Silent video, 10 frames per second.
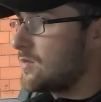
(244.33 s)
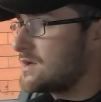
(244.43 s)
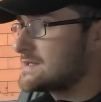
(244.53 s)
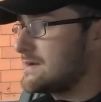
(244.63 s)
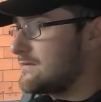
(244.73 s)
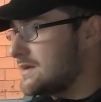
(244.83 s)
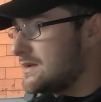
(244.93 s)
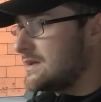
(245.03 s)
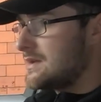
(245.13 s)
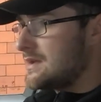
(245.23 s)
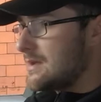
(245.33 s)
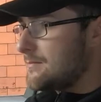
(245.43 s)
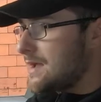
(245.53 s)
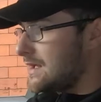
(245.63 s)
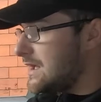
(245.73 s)
whatsoever.
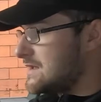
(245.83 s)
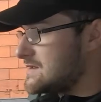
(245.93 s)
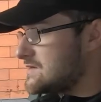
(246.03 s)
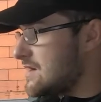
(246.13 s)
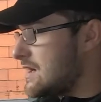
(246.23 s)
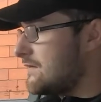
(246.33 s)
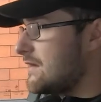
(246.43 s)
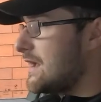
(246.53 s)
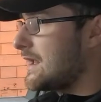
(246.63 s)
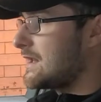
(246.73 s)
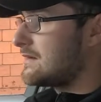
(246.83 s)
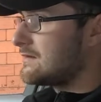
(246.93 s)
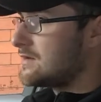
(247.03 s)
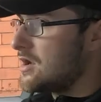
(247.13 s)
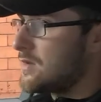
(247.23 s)
Back into drive, again,
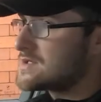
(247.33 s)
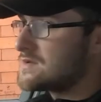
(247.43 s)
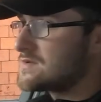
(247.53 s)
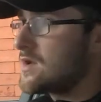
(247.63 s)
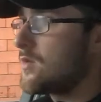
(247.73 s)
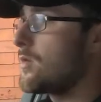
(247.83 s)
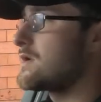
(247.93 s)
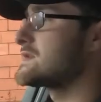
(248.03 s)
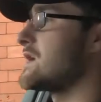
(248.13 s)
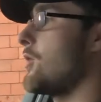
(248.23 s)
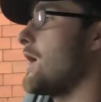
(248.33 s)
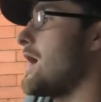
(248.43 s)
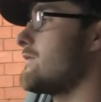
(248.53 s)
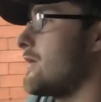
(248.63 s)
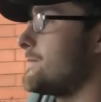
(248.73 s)
no issues
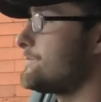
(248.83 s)
whatsoever.